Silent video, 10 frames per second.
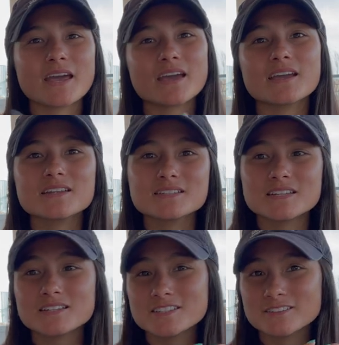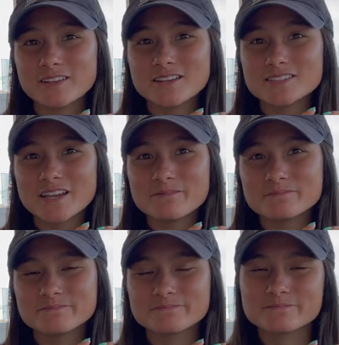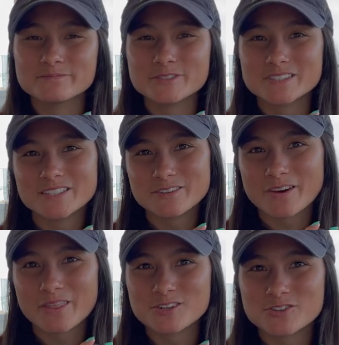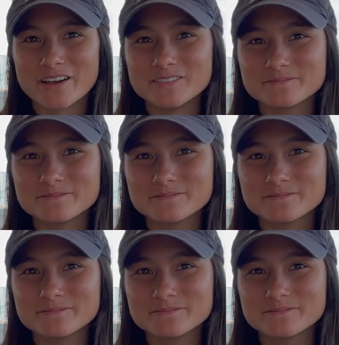And until next time, we'll see you on the trail.